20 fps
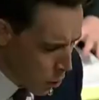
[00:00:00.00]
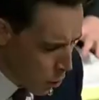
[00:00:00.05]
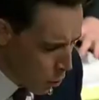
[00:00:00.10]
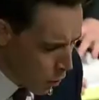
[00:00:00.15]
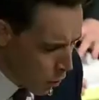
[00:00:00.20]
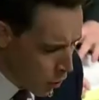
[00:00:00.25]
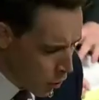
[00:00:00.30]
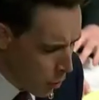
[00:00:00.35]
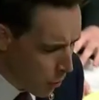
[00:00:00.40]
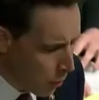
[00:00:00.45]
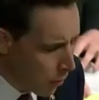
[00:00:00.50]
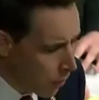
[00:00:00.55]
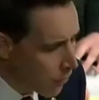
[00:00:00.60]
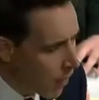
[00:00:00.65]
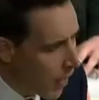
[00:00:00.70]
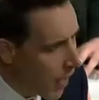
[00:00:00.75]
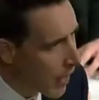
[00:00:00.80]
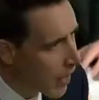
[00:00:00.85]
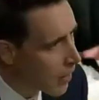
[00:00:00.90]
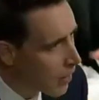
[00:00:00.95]
Will you
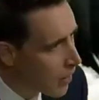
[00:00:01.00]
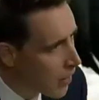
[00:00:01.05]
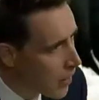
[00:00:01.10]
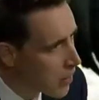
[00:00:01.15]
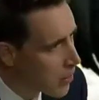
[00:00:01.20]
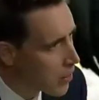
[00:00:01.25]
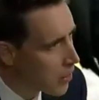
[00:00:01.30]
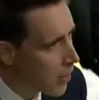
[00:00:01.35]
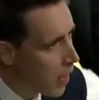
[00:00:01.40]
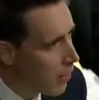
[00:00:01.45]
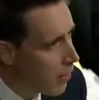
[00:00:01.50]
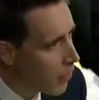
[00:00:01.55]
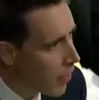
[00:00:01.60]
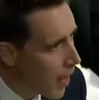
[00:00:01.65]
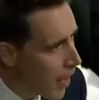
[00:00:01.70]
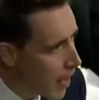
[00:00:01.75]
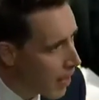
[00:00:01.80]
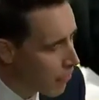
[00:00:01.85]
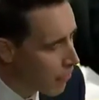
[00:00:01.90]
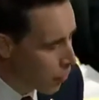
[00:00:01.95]
provide a list of
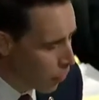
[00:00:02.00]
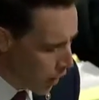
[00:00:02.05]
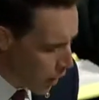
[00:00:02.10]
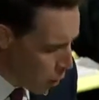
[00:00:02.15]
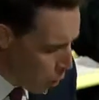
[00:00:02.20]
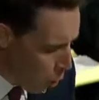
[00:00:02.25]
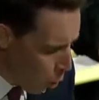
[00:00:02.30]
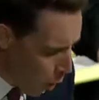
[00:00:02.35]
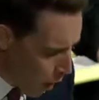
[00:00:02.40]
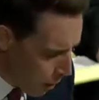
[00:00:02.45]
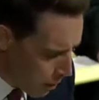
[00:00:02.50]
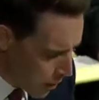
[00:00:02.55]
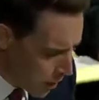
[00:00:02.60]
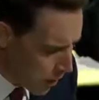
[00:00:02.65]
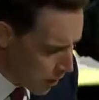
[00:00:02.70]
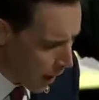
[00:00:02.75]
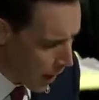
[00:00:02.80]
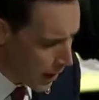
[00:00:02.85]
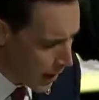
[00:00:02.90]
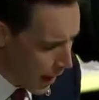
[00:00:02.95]
every
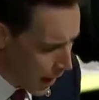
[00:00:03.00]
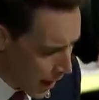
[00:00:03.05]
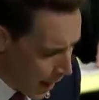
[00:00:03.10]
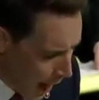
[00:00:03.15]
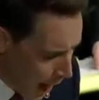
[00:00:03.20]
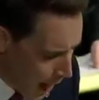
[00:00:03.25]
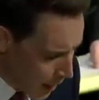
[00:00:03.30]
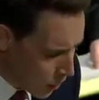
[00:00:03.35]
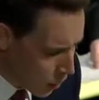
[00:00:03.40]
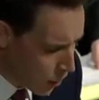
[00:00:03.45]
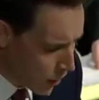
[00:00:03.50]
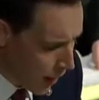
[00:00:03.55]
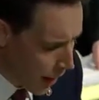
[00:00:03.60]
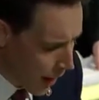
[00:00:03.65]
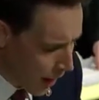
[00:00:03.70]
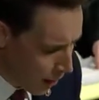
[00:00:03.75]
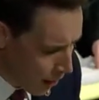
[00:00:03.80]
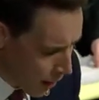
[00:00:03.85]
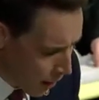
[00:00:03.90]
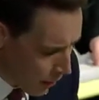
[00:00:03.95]
website and
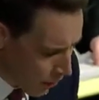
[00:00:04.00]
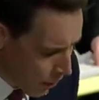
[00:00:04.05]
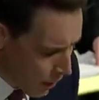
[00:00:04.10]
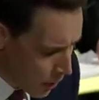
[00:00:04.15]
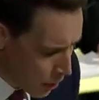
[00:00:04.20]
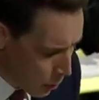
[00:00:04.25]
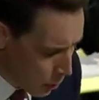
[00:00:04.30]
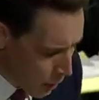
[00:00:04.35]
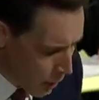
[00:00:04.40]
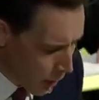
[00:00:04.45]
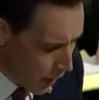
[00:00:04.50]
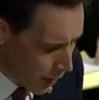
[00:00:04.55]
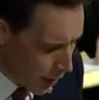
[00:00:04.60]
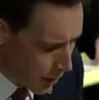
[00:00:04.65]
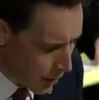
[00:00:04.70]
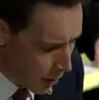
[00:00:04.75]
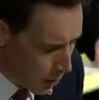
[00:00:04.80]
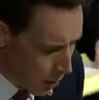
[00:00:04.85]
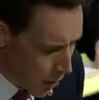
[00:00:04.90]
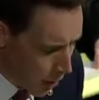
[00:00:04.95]
hashtag that Facebook
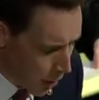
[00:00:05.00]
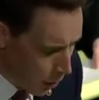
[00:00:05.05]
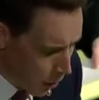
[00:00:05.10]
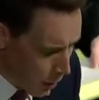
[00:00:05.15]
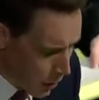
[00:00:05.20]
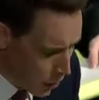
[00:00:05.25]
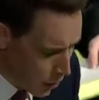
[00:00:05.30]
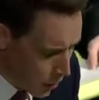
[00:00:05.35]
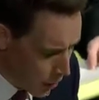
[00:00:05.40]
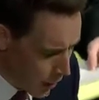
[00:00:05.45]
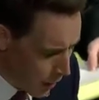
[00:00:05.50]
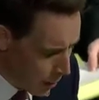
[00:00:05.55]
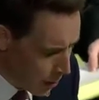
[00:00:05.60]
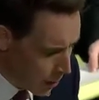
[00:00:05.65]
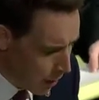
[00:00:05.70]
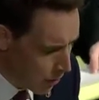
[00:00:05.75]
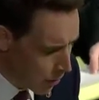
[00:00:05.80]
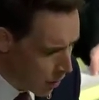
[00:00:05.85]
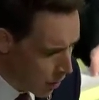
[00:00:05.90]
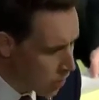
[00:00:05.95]
content moderation
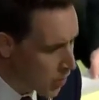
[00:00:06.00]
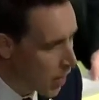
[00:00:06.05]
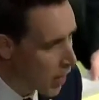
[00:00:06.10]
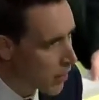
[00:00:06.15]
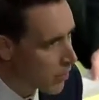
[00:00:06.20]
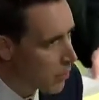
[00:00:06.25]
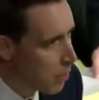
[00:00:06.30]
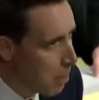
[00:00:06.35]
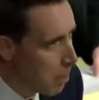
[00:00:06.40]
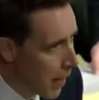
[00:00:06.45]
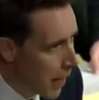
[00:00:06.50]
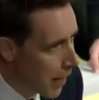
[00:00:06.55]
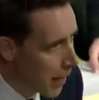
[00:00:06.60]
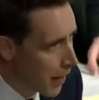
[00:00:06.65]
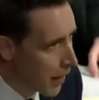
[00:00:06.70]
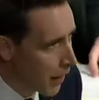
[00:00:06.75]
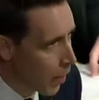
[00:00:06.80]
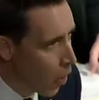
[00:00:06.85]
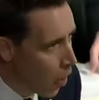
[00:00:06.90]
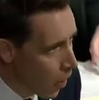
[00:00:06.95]
teams have discussed
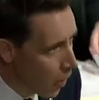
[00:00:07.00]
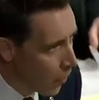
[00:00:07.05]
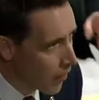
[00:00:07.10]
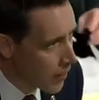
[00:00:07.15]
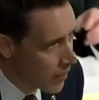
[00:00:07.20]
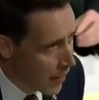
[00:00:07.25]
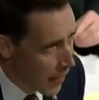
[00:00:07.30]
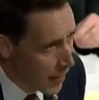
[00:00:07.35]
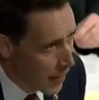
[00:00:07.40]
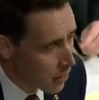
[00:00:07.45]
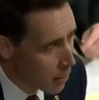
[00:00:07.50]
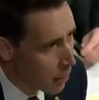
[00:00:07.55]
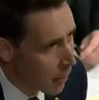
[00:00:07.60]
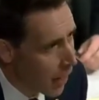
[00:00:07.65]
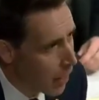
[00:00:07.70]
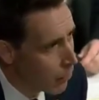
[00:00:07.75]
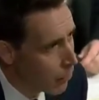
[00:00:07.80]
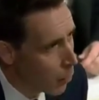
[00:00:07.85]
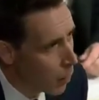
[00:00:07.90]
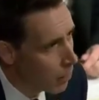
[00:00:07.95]
banning on the task
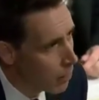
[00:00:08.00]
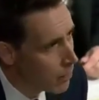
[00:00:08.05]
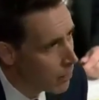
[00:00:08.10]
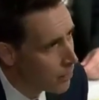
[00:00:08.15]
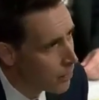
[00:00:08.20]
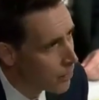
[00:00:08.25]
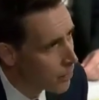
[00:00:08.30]
platform?